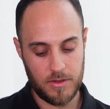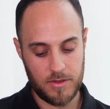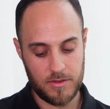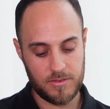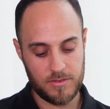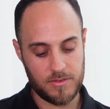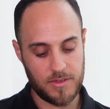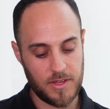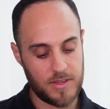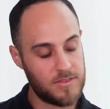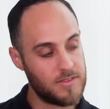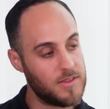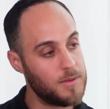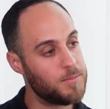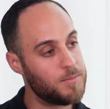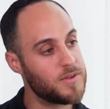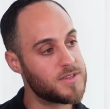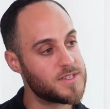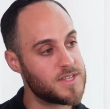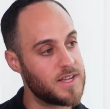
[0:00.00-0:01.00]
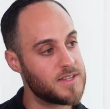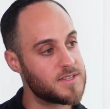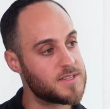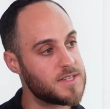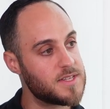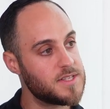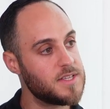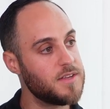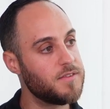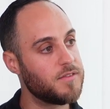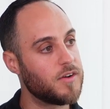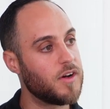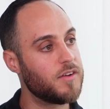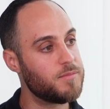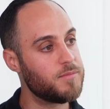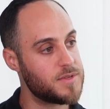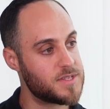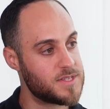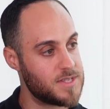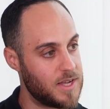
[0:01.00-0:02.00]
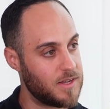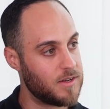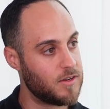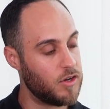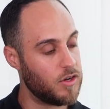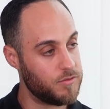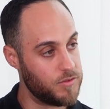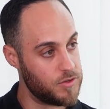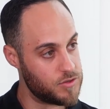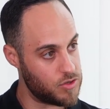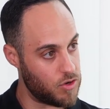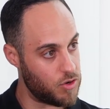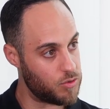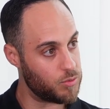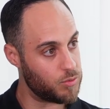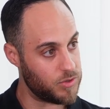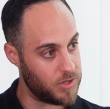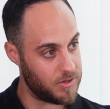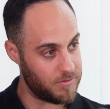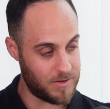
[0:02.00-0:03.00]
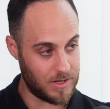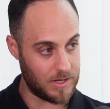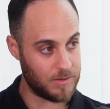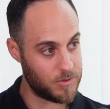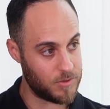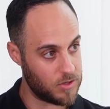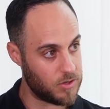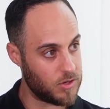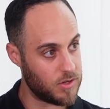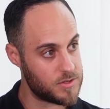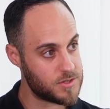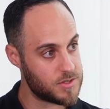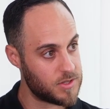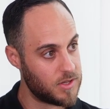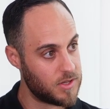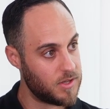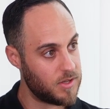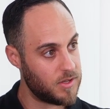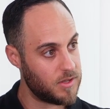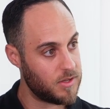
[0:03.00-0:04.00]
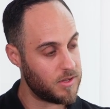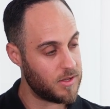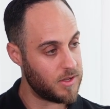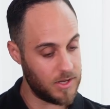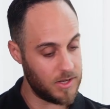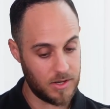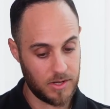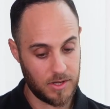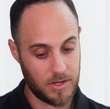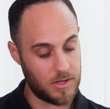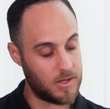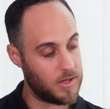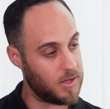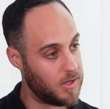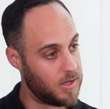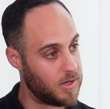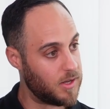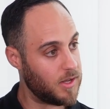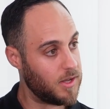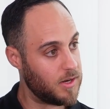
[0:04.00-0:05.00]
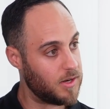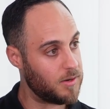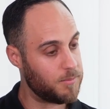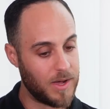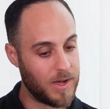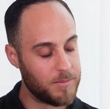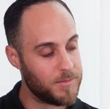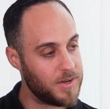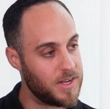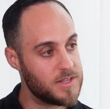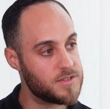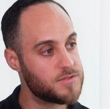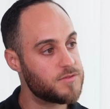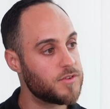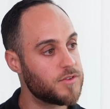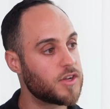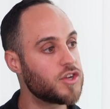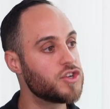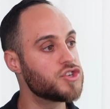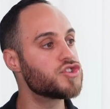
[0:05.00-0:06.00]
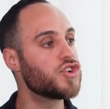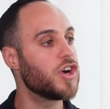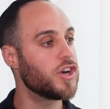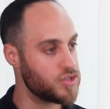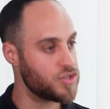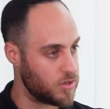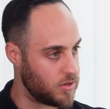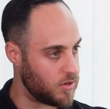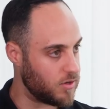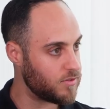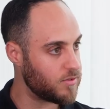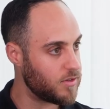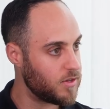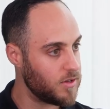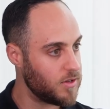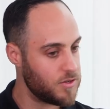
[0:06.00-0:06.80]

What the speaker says: 60%, 65% of the total development cost in an apartment is construction cost,